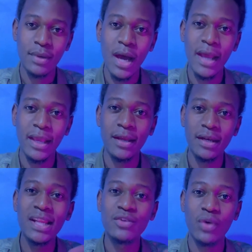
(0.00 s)
I
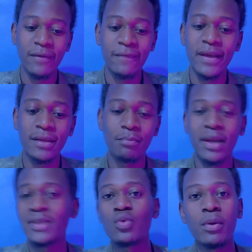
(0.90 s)
can literally find my
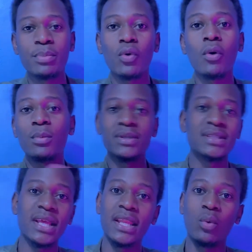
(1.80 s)
script
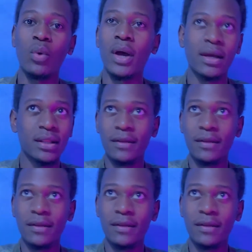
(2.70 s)
almost anywhere.